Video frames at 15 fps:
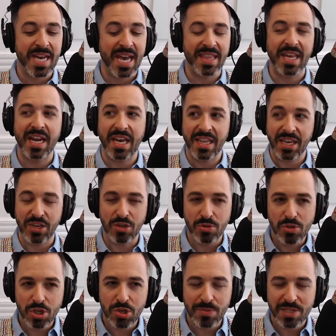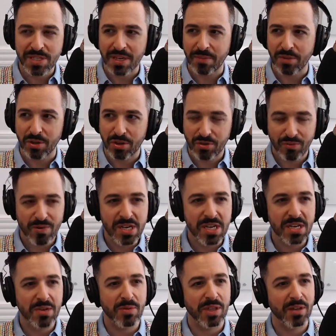And then I think YouTube is number
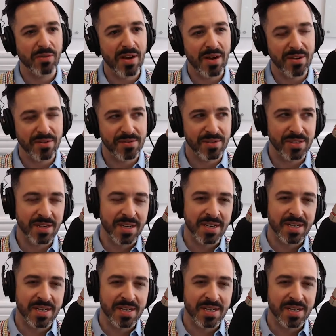3 with around